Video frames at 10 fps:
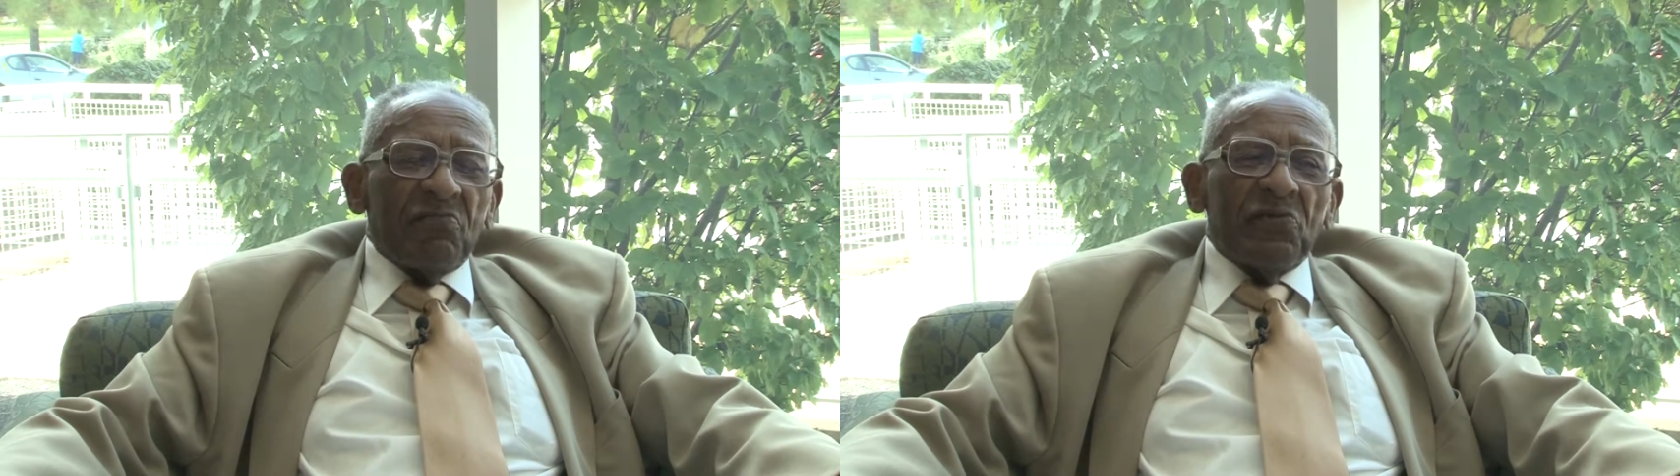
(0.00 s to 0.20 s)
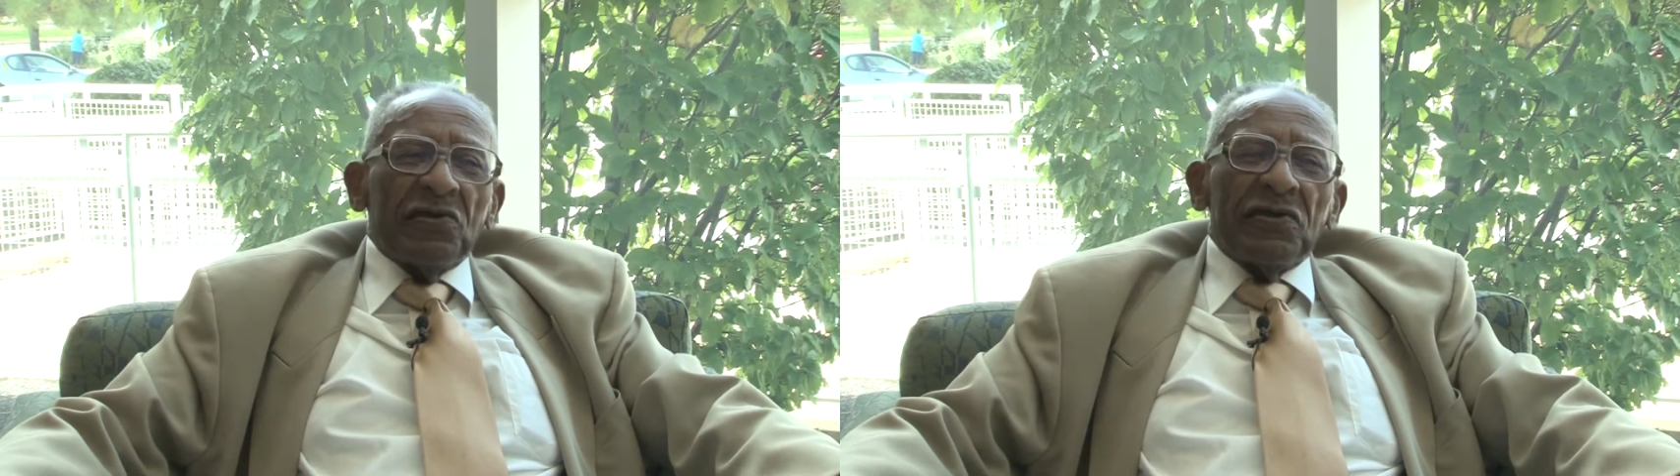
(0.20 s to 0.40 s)

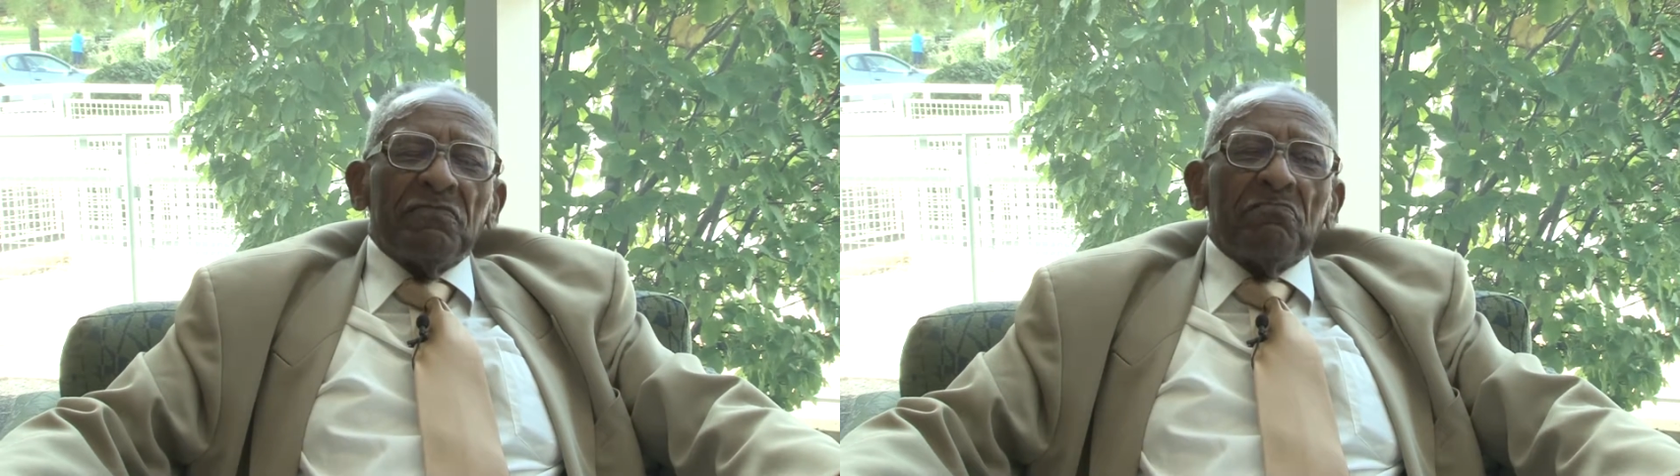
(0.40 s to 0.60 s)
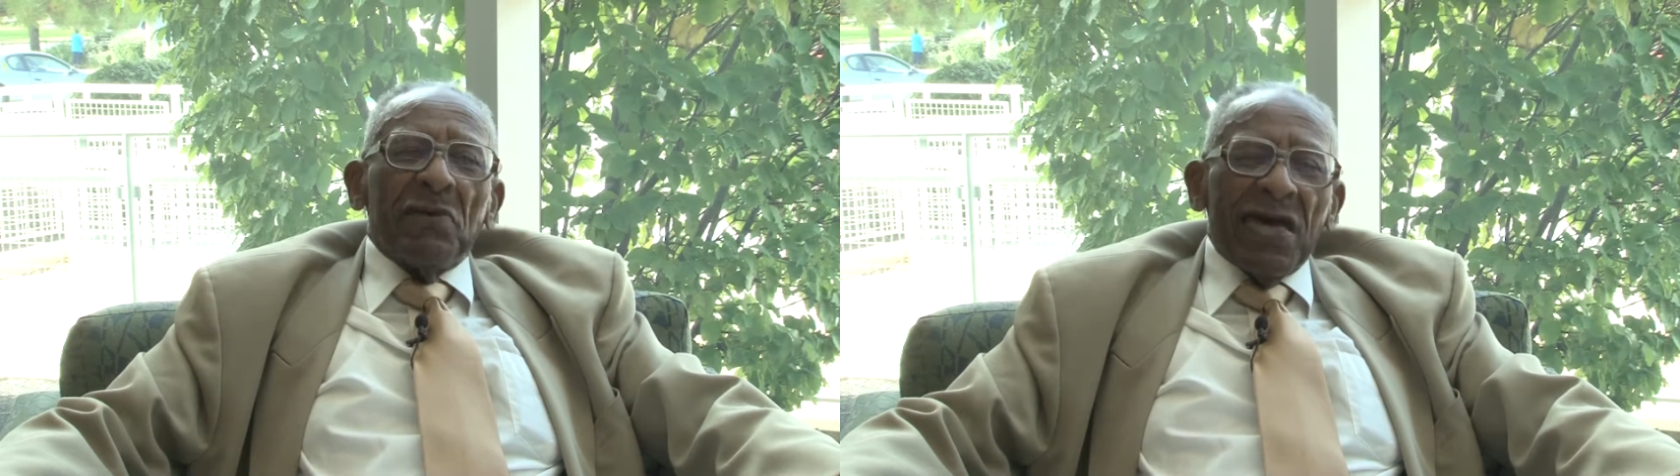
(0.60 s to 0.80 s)
put
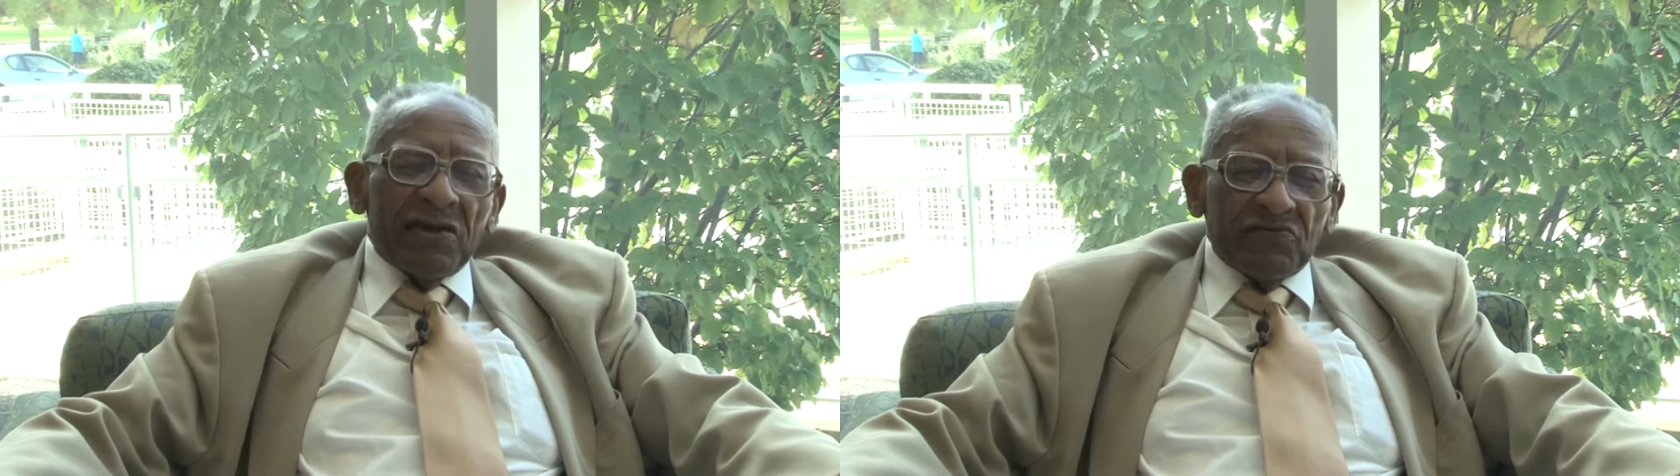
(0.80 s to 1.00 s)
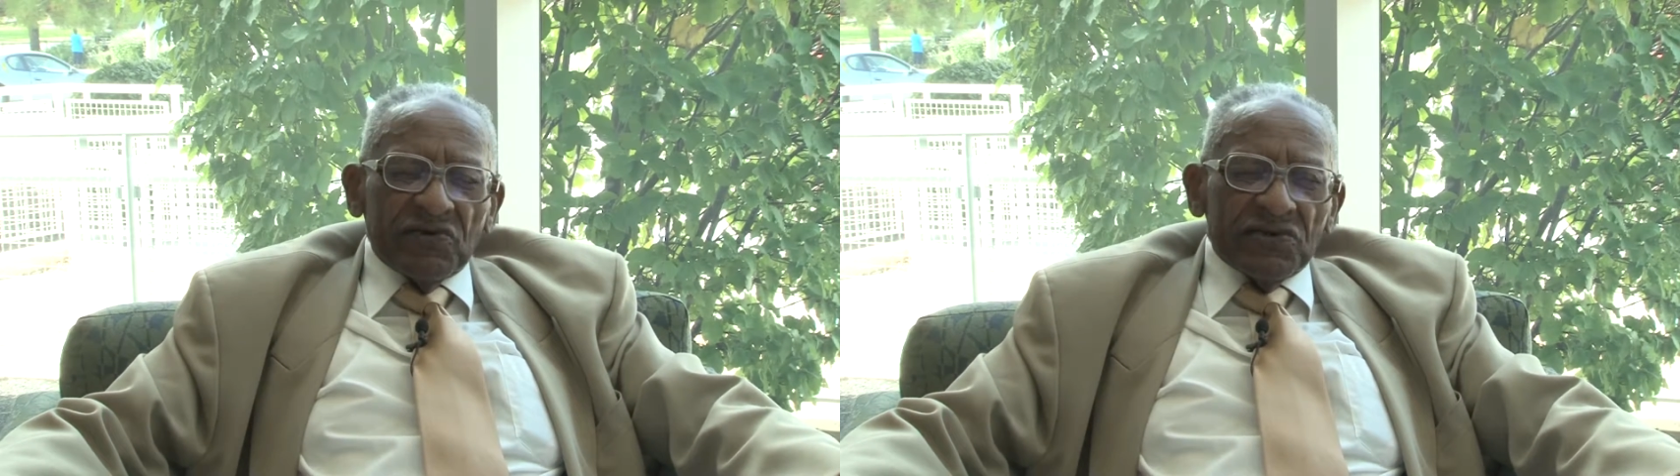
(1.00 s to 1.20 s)
in
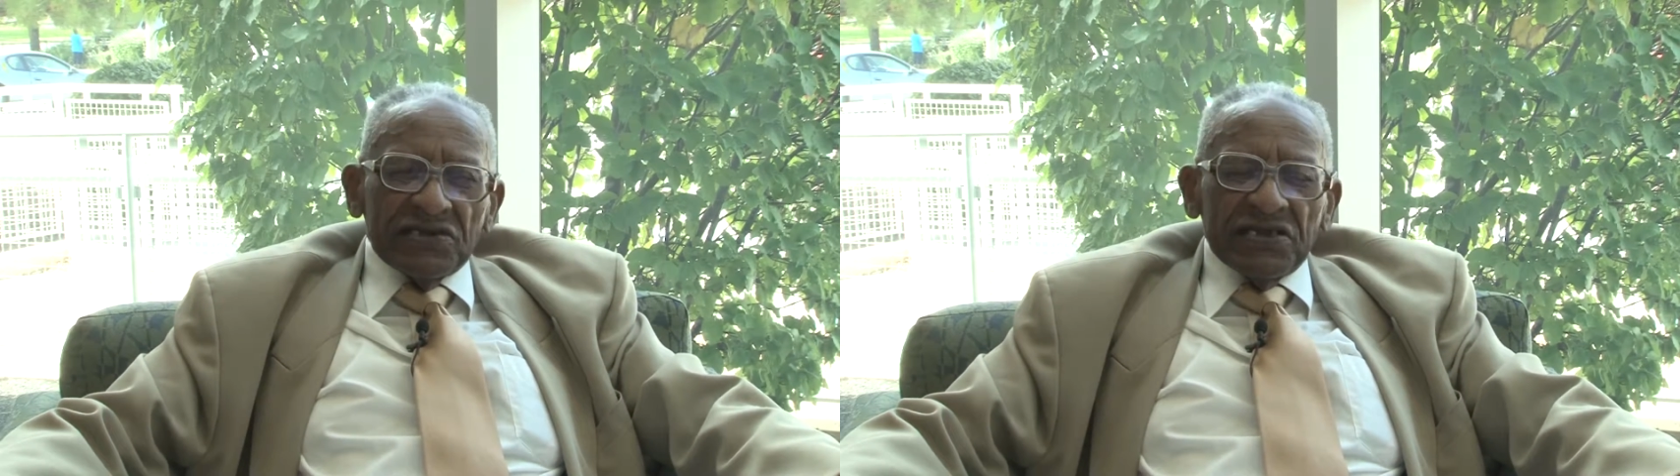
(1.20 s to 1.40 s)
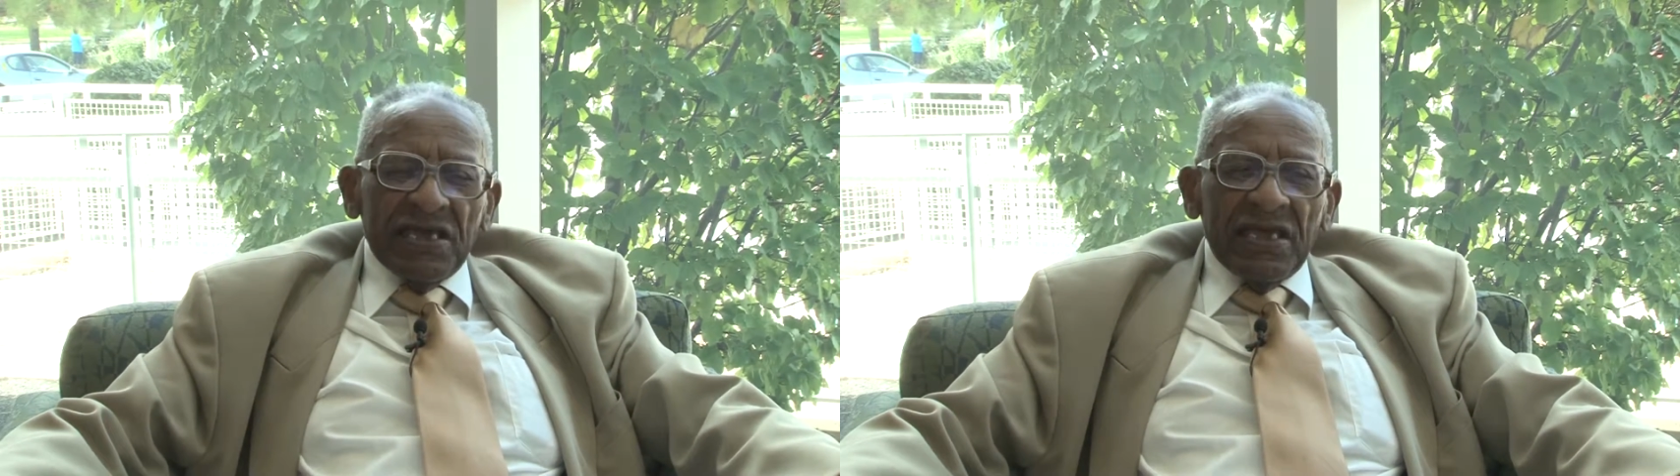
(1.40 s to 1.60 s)
backwards